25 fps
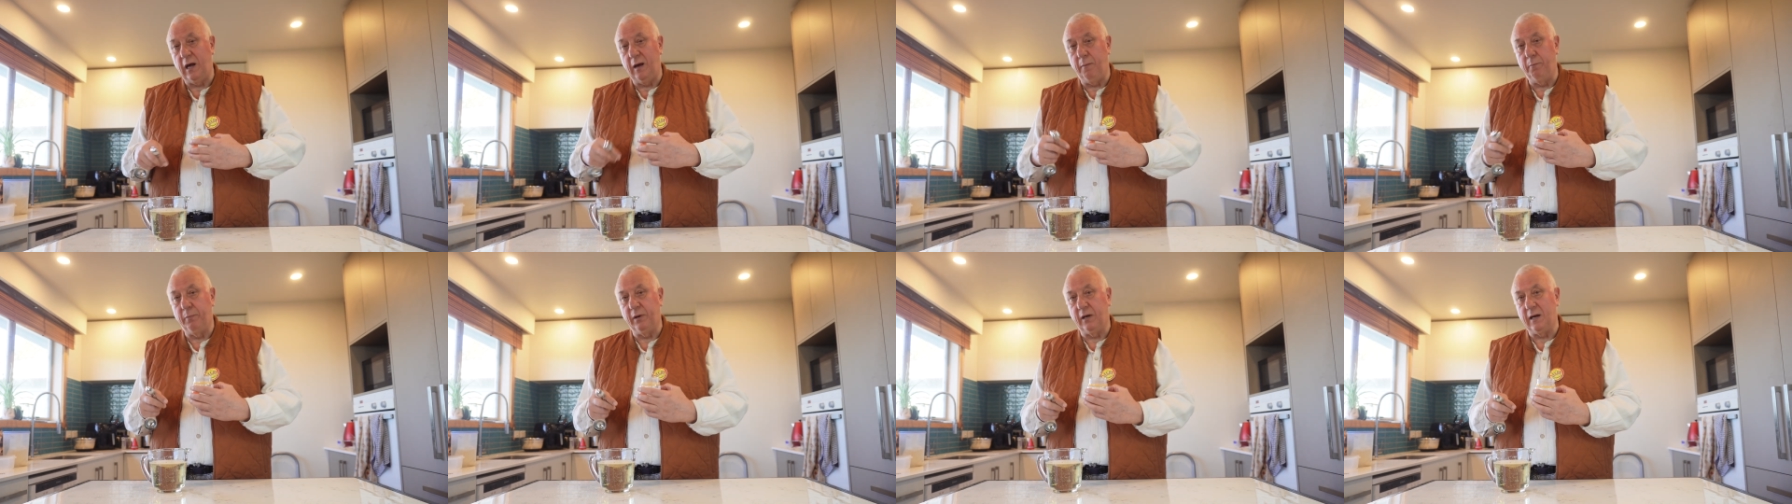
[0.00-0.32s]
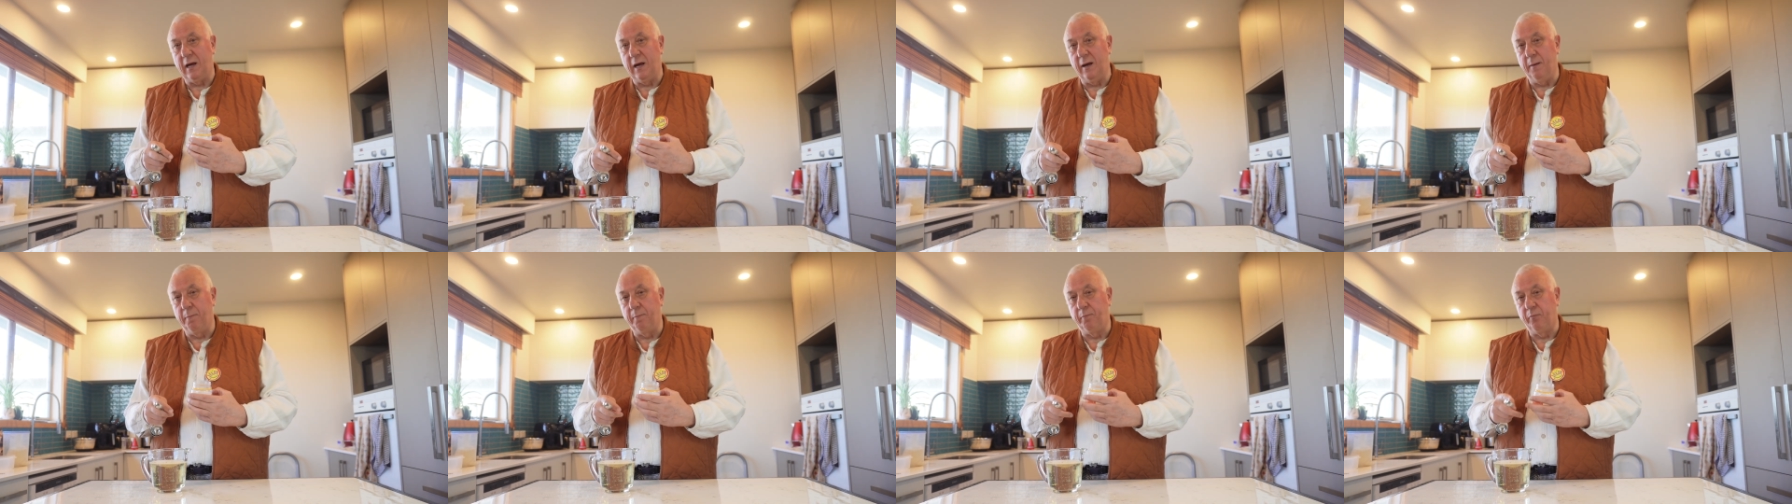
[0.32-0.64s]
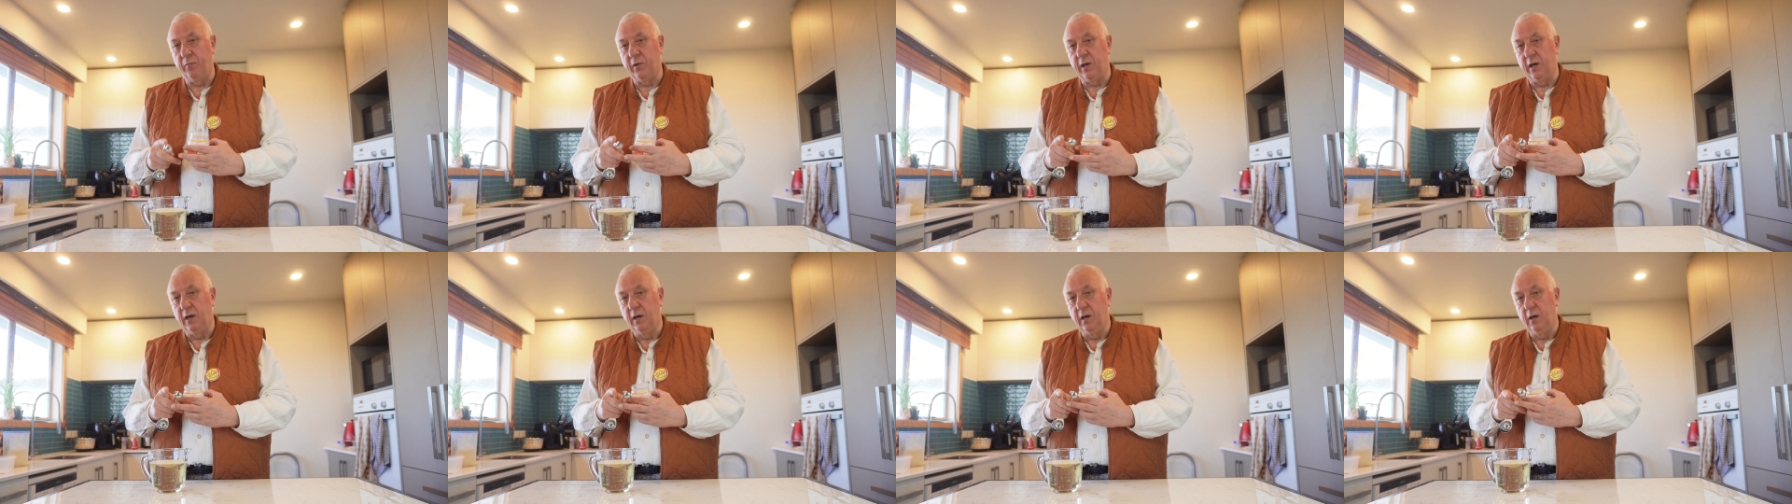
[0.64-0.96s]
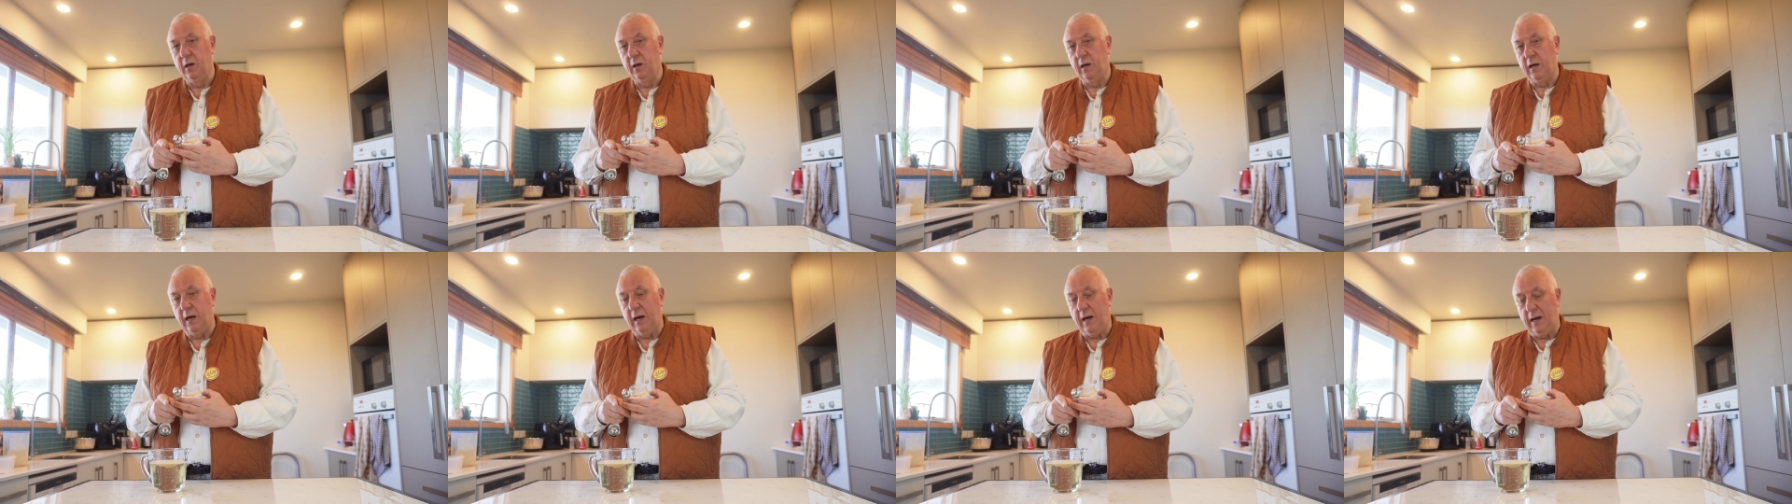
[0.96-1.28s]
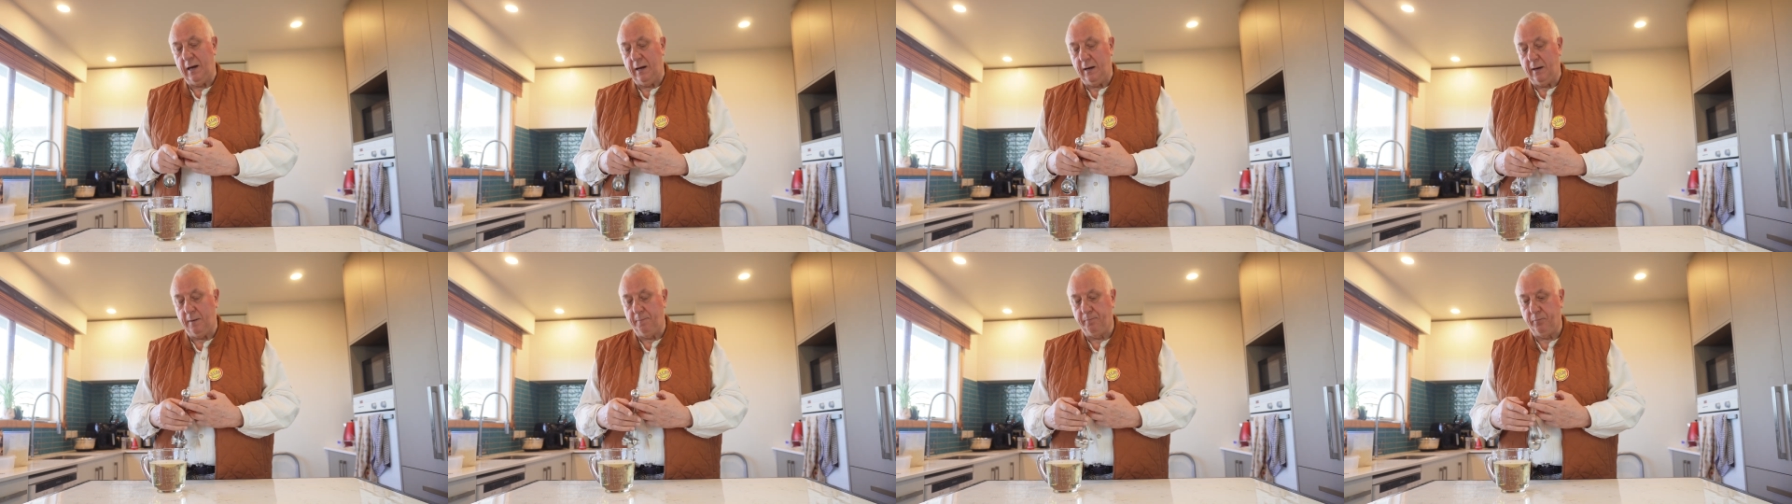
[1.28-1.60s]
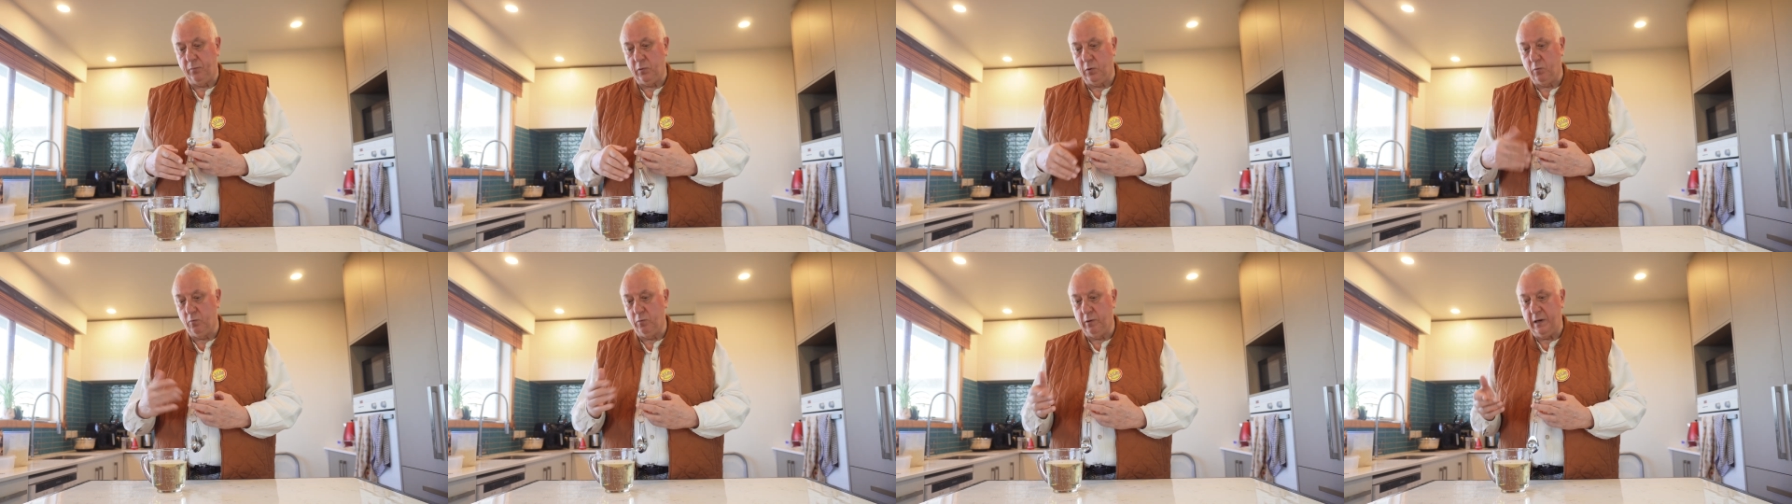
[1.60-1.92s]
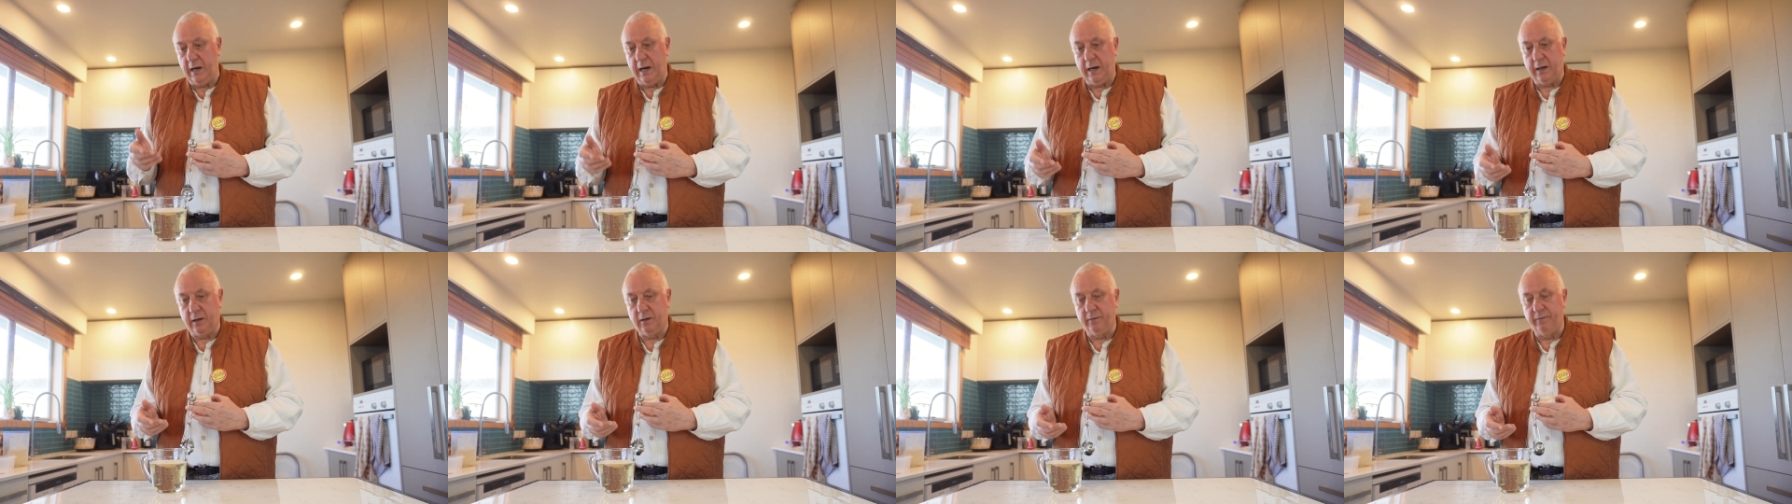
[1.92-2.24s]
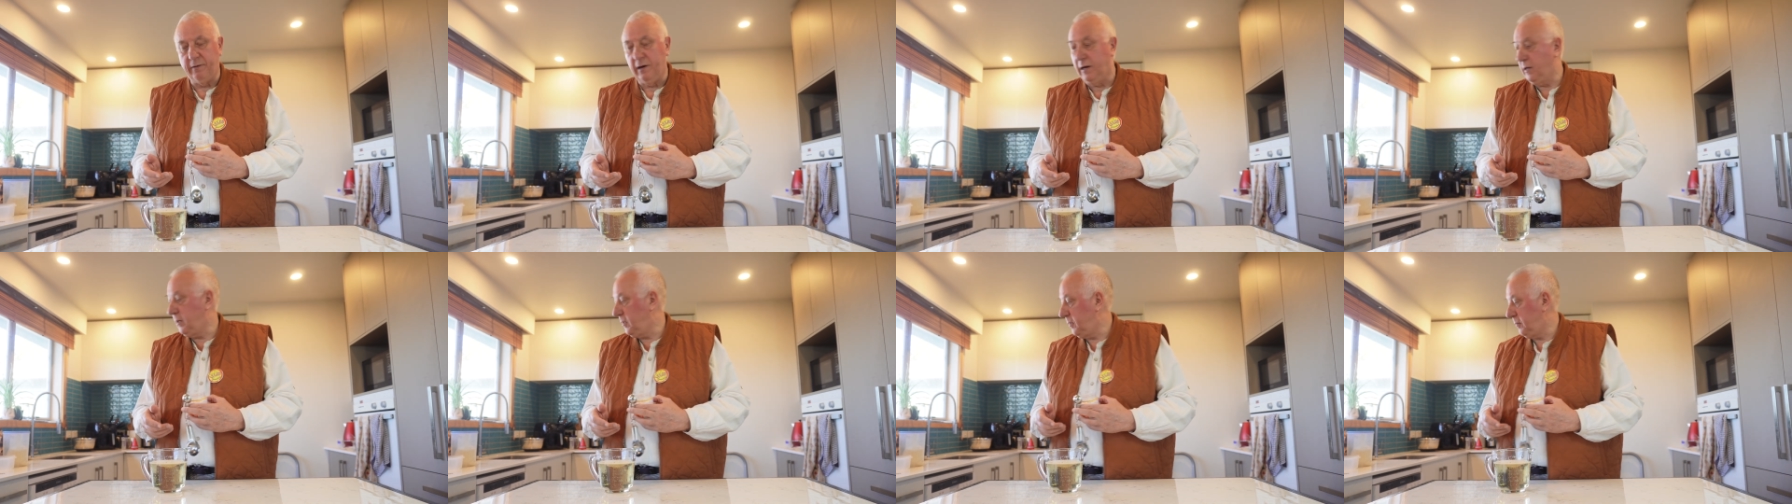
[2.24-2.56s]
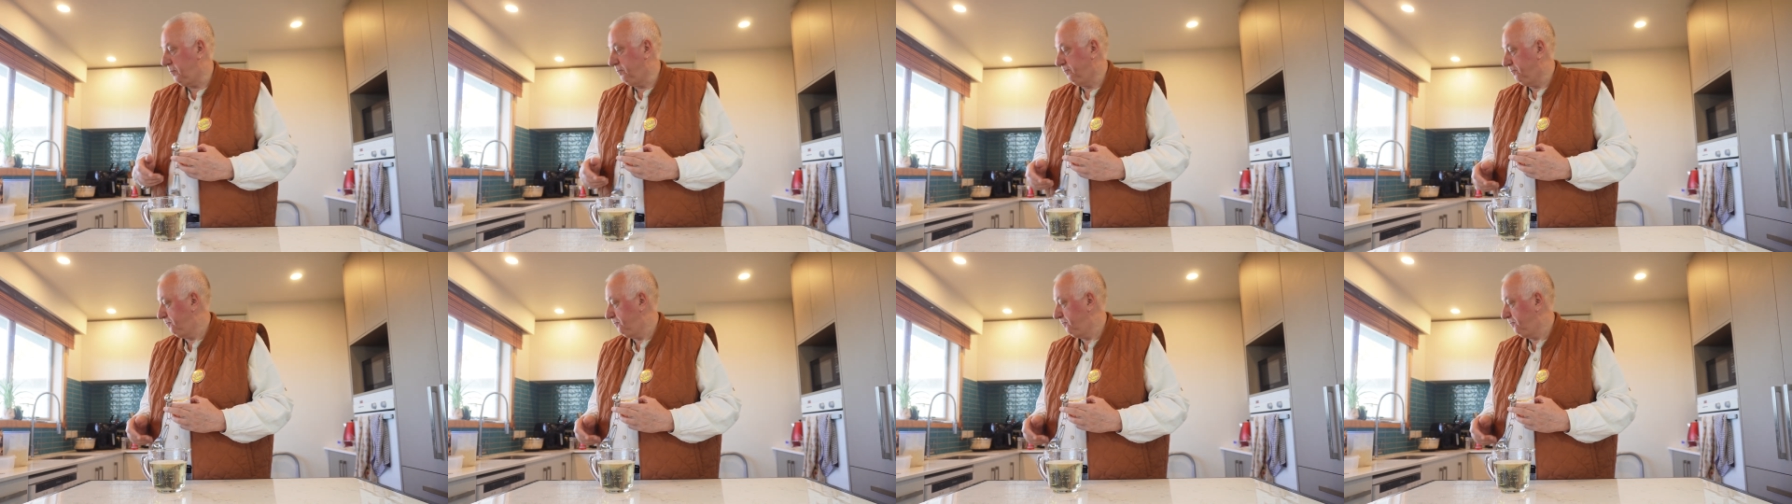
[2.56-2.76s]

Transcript: and become reactivated.